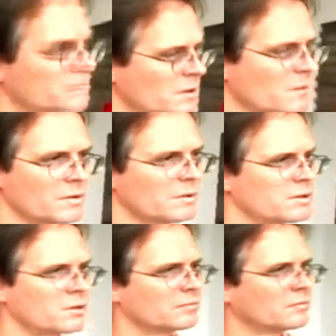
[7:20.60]
is something that
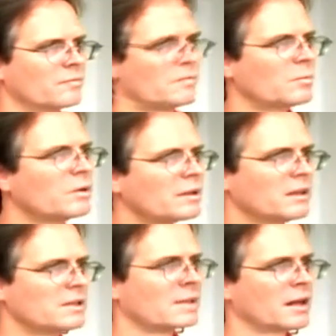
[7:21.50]
you're really
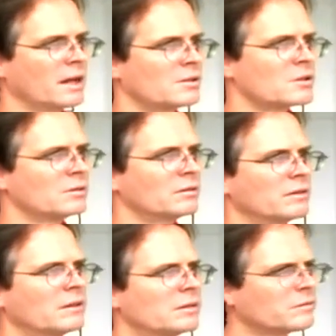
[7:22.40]
dedicated to,
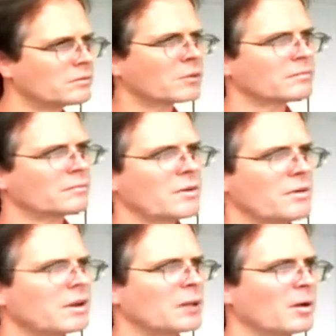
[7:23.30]
and you're
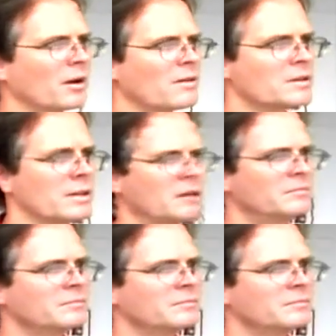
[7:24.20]
thinking about all the time.